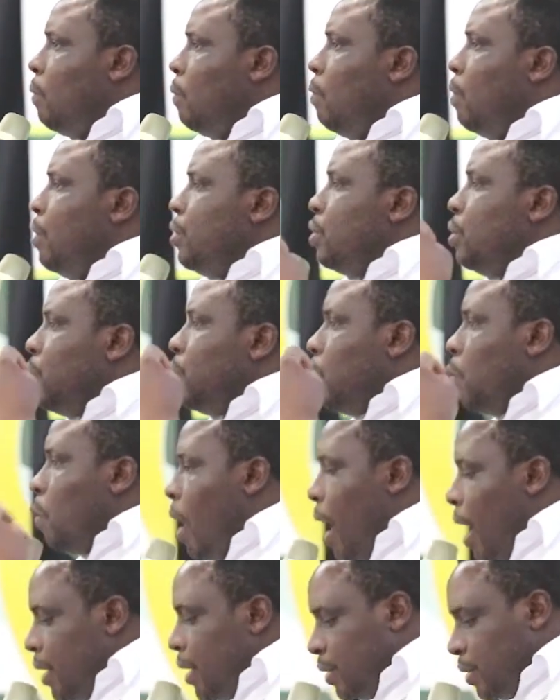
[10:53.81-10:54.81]
what you
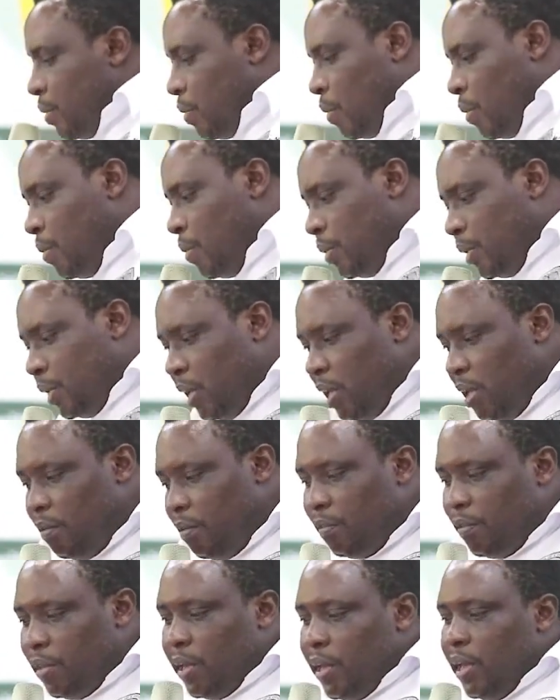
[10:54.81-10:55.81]
watch on
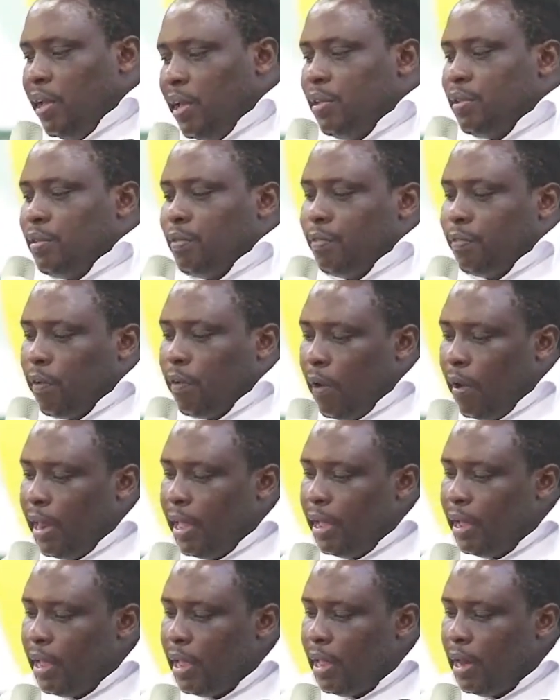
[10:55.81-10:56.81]
TV is
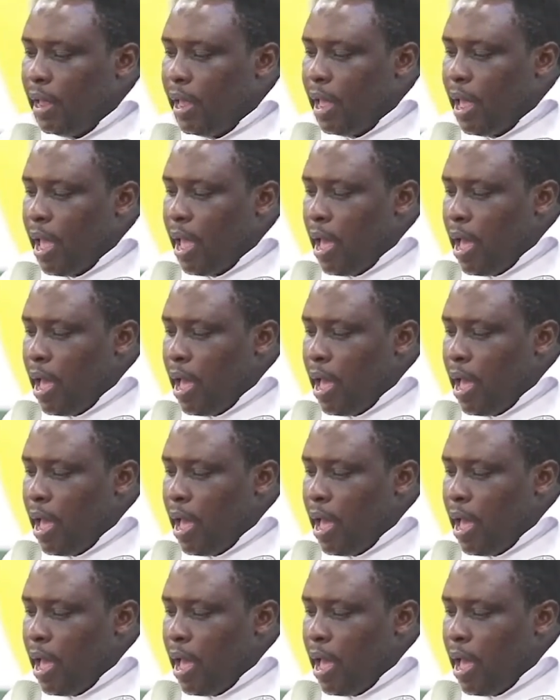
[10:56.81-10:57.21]
falling in